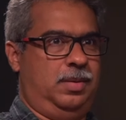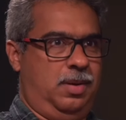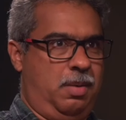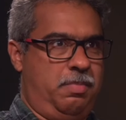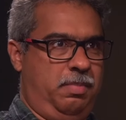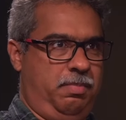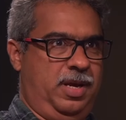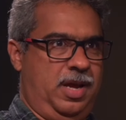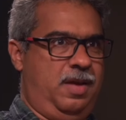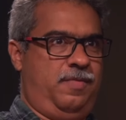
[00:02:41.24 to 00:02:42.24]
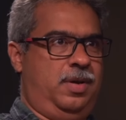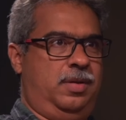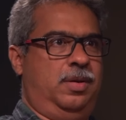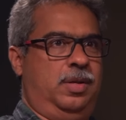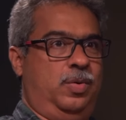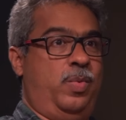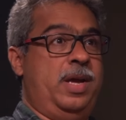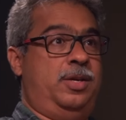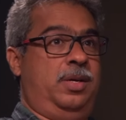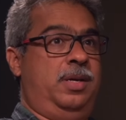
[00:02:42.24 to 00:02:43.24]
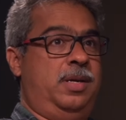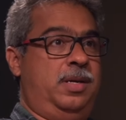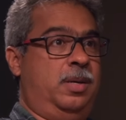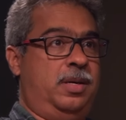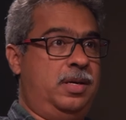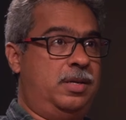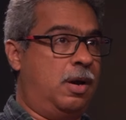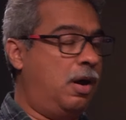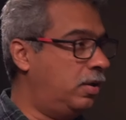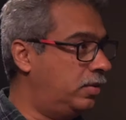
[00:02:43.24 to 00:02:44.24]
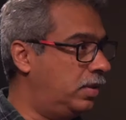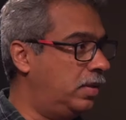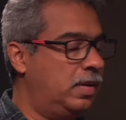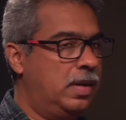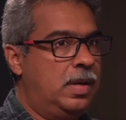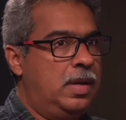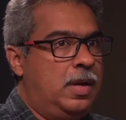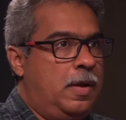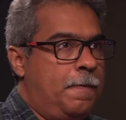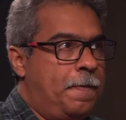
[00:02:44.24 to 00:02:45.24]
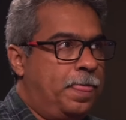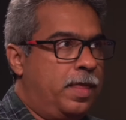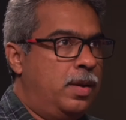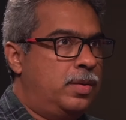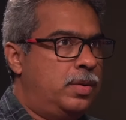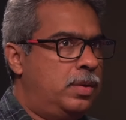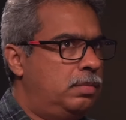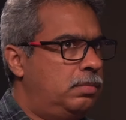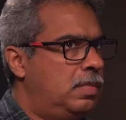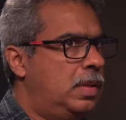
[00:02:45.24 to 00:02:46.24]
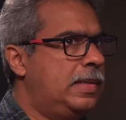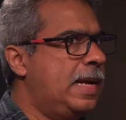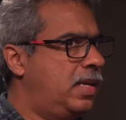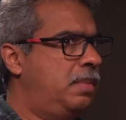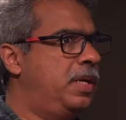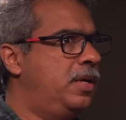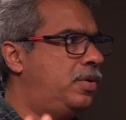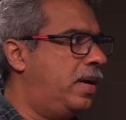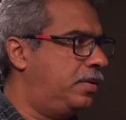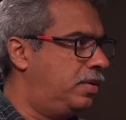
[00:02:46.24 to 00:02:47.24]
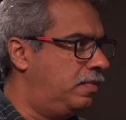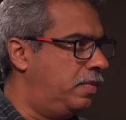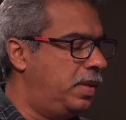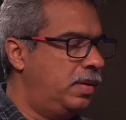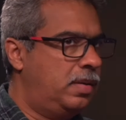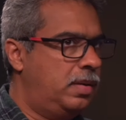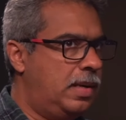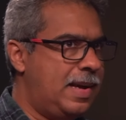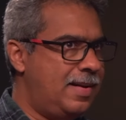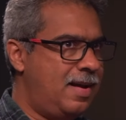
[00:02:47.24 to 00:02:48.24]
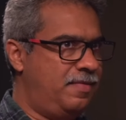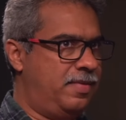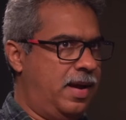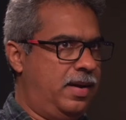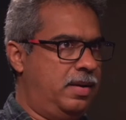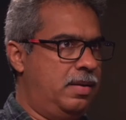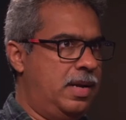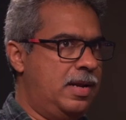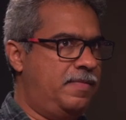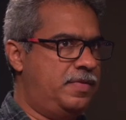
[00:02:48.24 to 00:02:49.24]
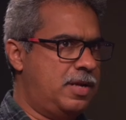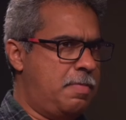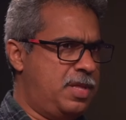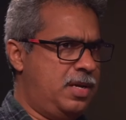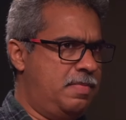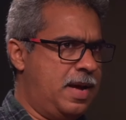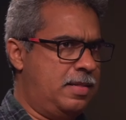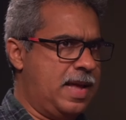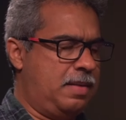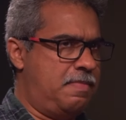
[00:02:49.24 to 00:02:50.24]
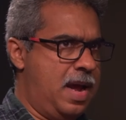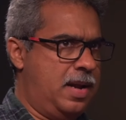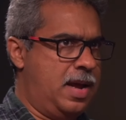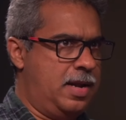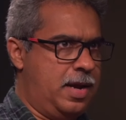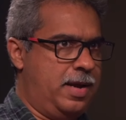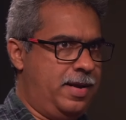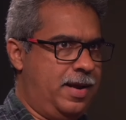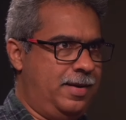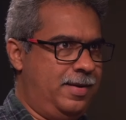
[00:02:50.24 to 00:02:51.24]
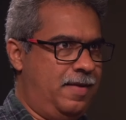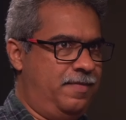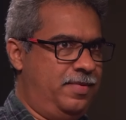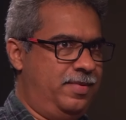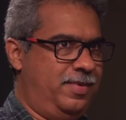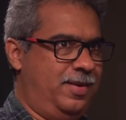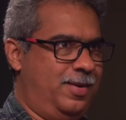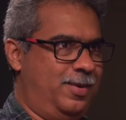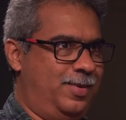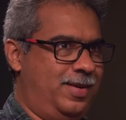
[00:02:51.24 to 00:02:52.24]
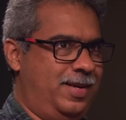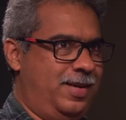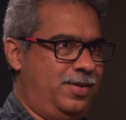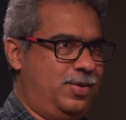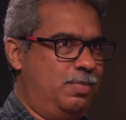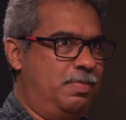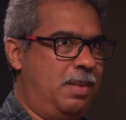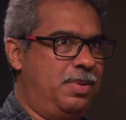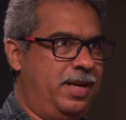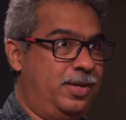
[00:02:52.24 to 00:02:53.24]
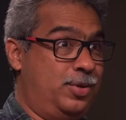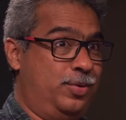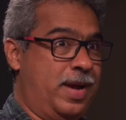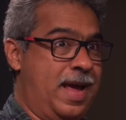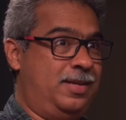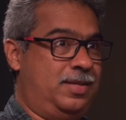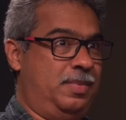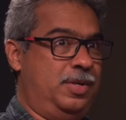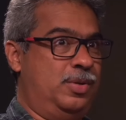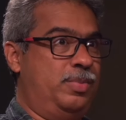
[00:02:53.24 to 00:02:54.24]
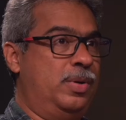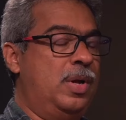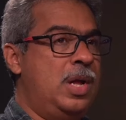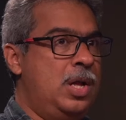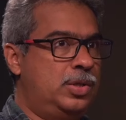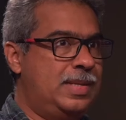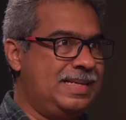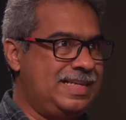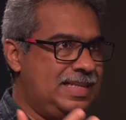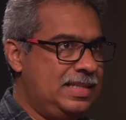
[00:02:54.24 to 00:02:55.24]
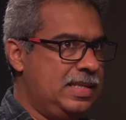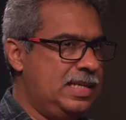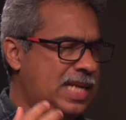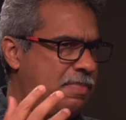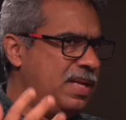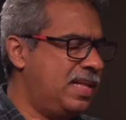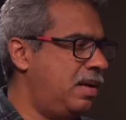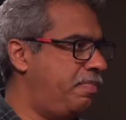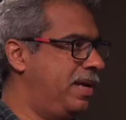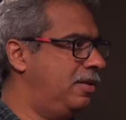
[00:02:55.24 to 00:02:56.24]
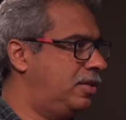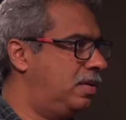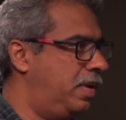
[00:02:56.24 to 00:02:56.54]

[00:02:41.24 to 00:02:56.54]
a behavior, the way he talks, and so that can be an attraction for me, and I love that. I love something about that man. I love, he's so bubbly, he's so handsome, he's so beautiful. So there's something that appeals to